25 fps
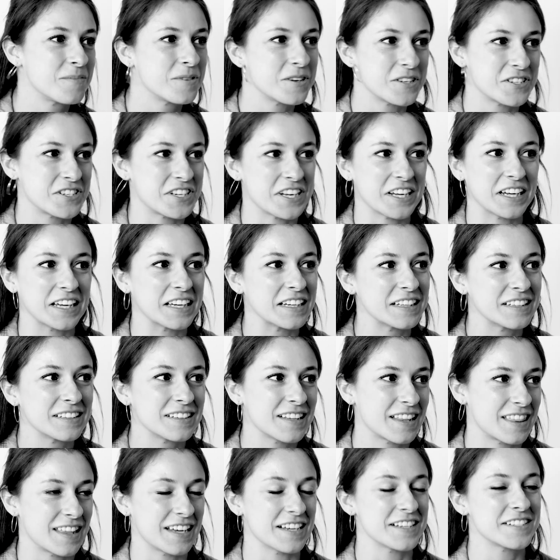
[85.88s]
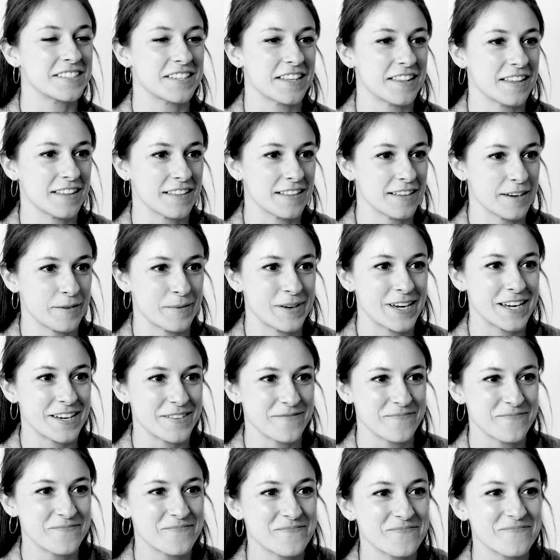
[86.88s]
Pushing things to the
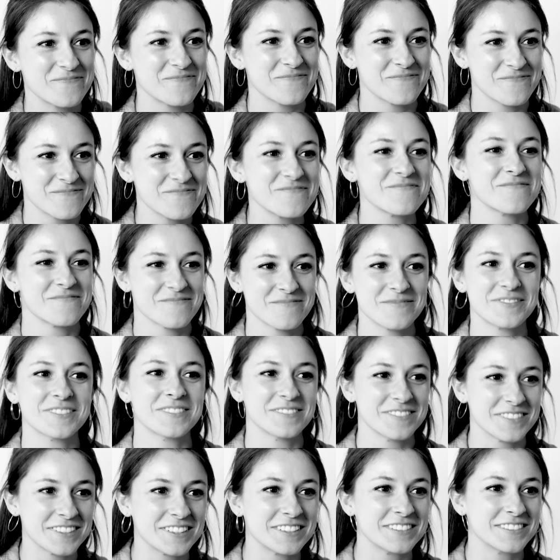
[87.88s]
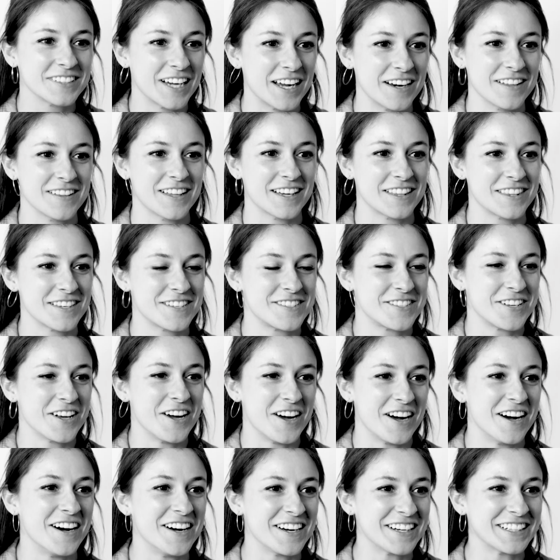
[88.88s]
limit. Kind of like the
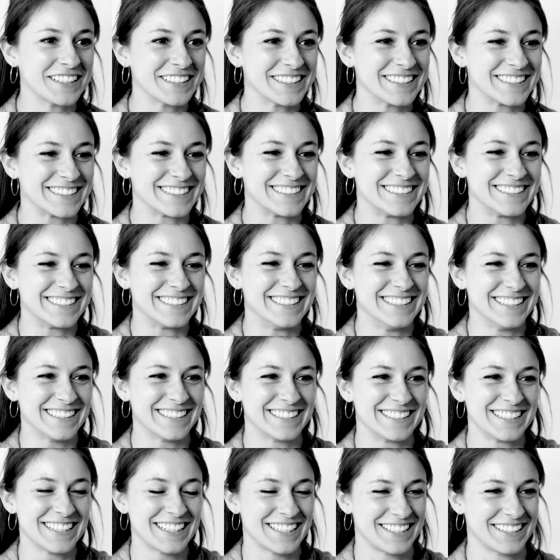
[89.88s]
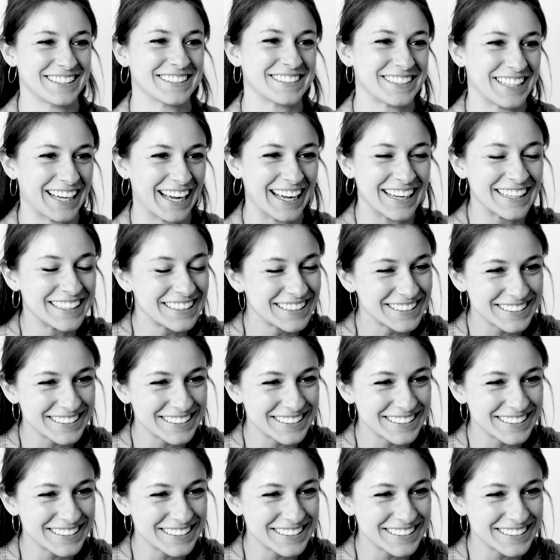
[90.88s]
song. Okay.